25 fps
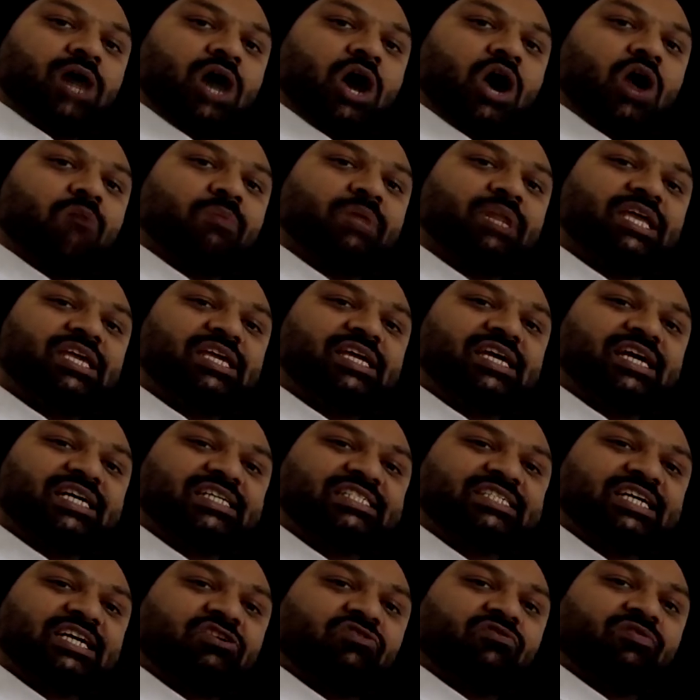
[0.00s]
How many
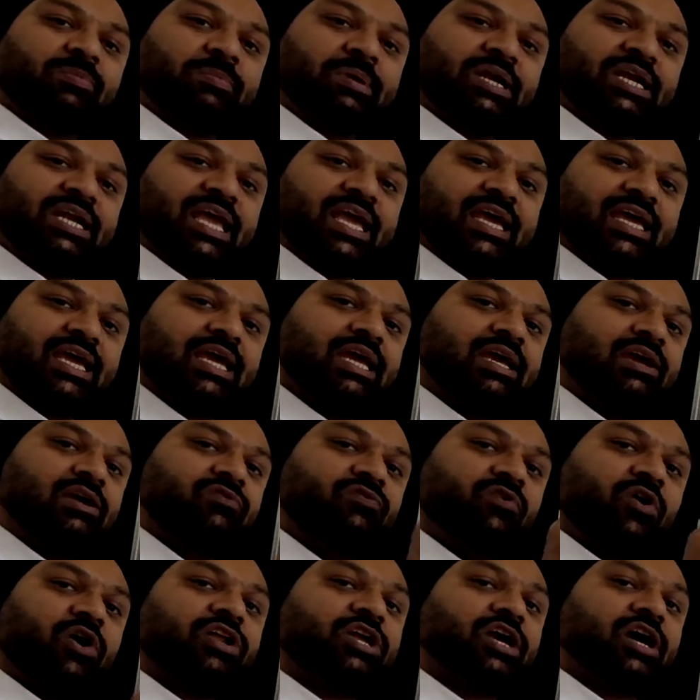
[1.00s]
years it will be taking
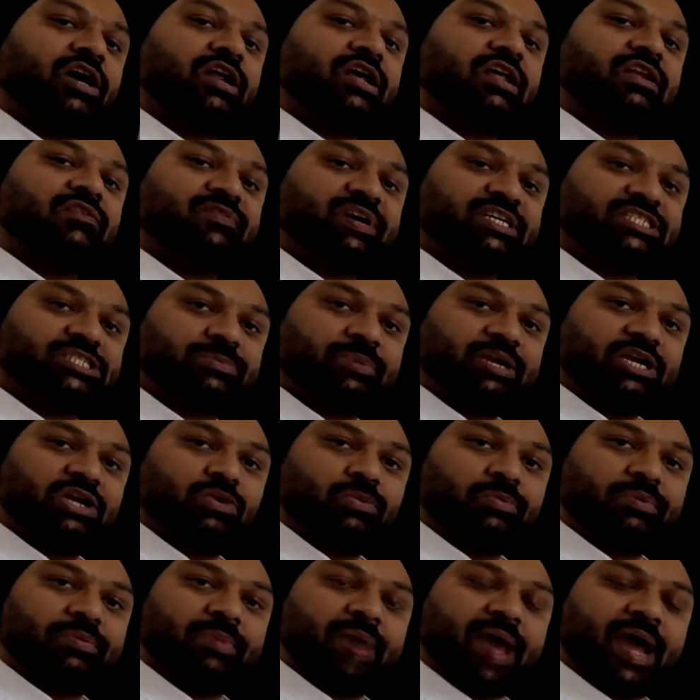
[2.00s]
for your investment
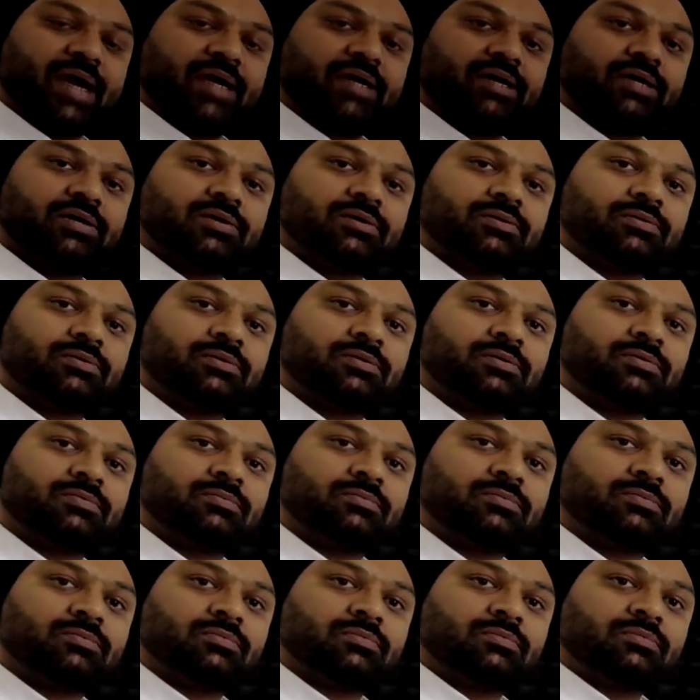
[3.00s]
to be back?
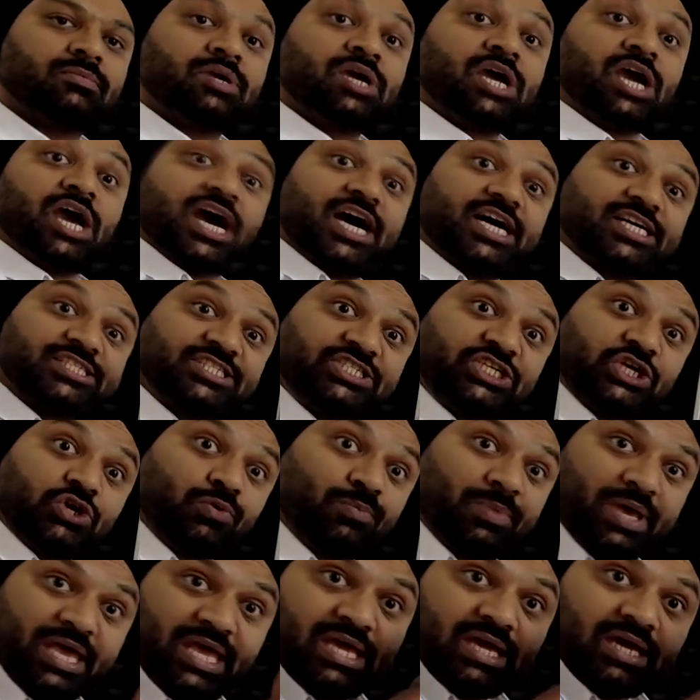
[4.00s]

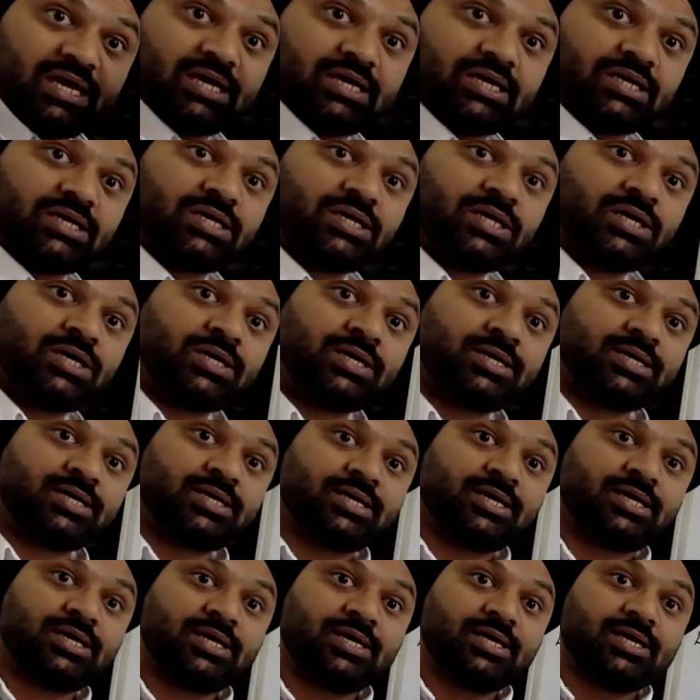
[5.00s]
Assuming
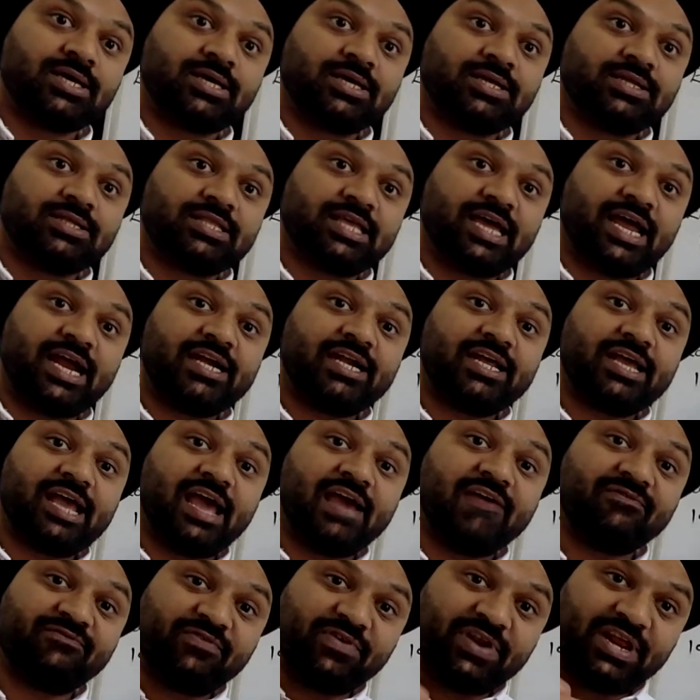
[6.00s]
that
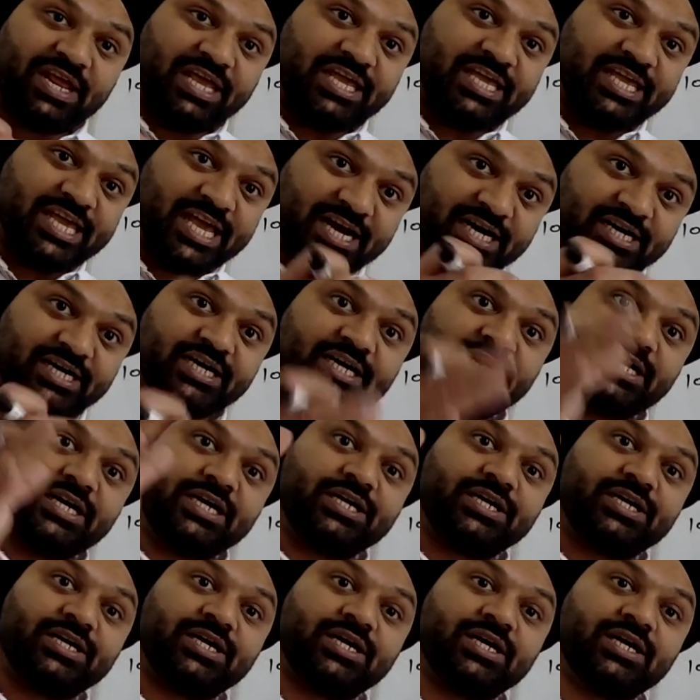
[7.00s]
every
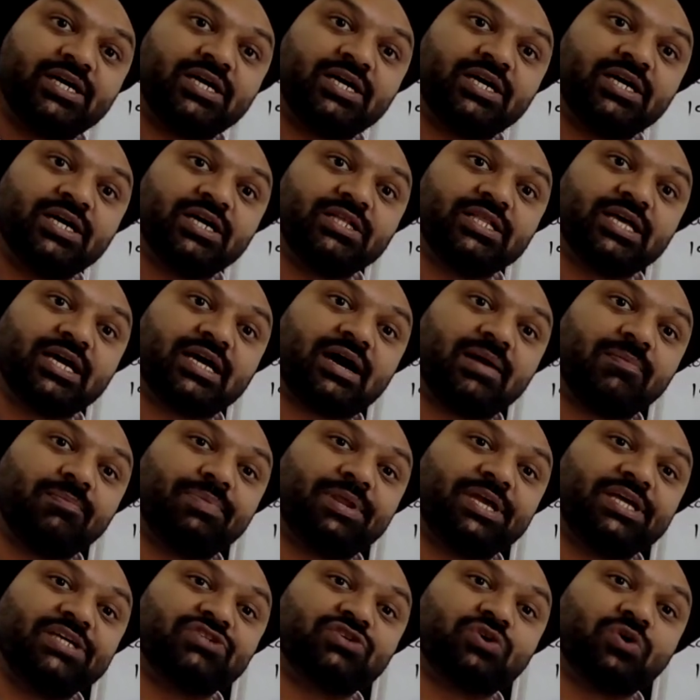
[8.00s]
year the
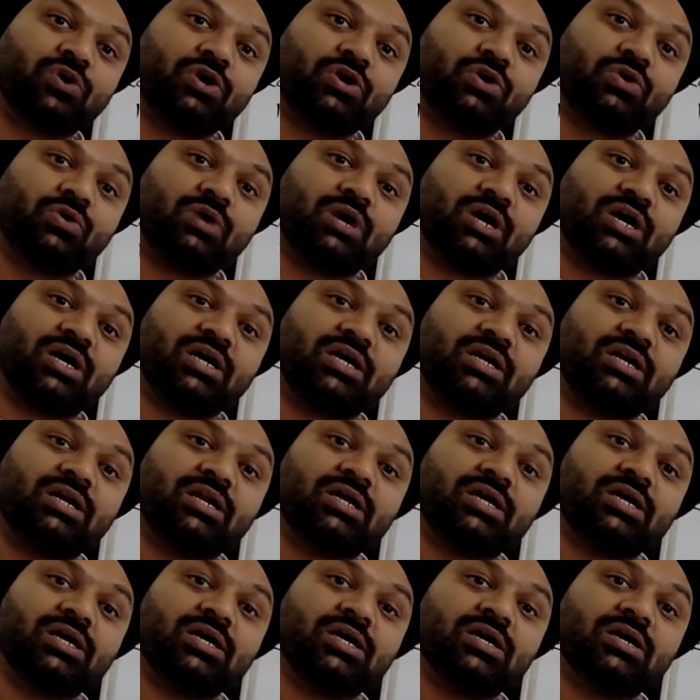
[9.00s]
company is going to
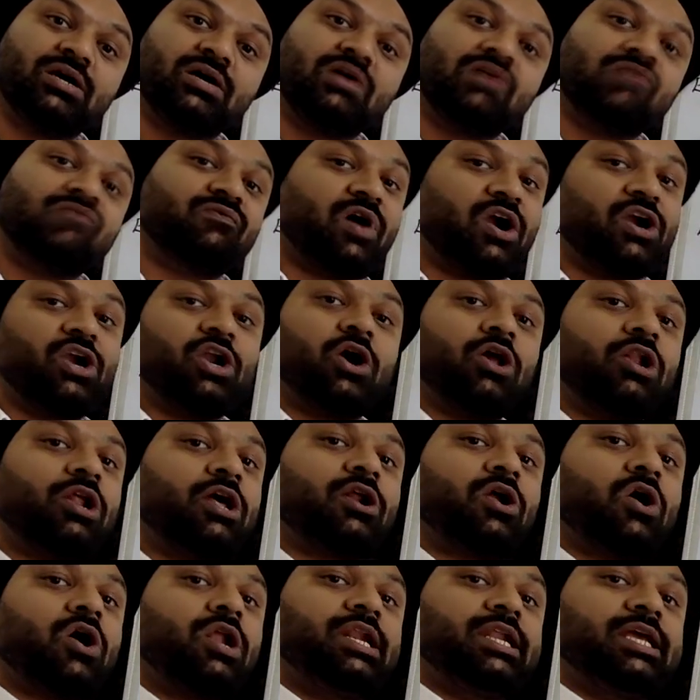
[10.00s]
earn
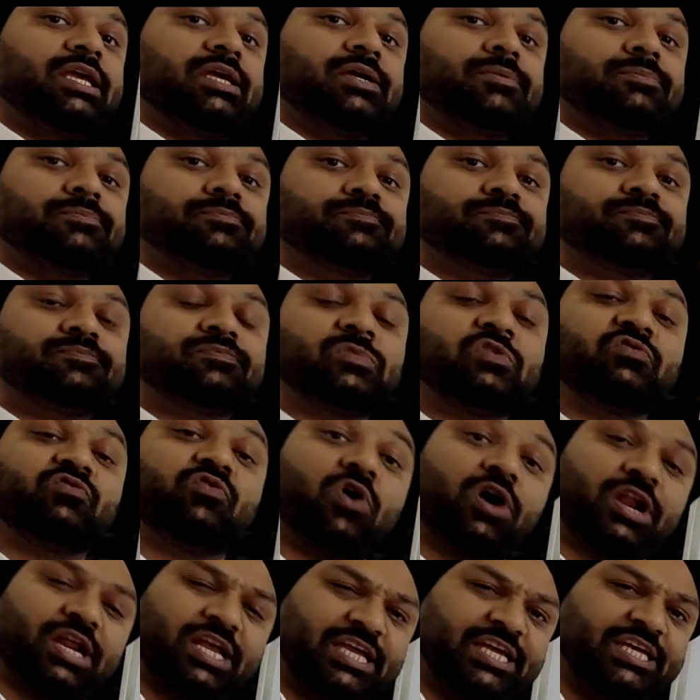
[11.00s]
$1 only
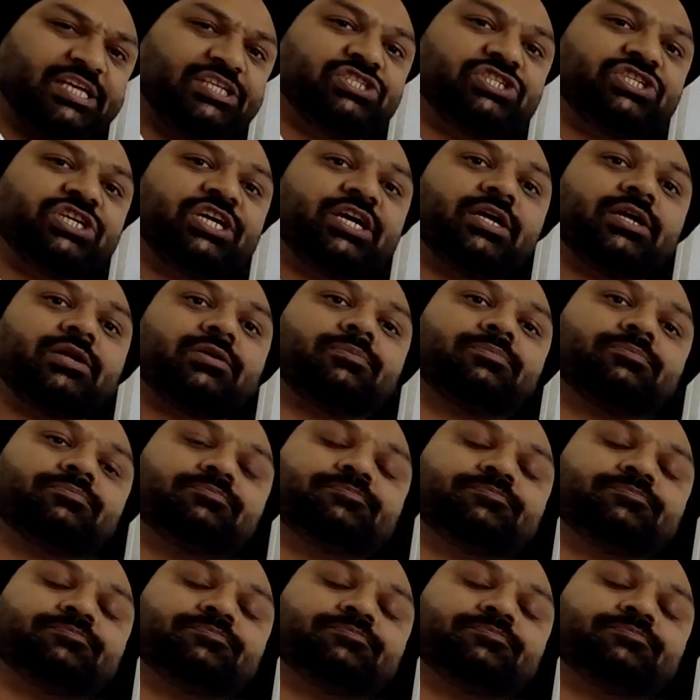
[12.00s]
for each share.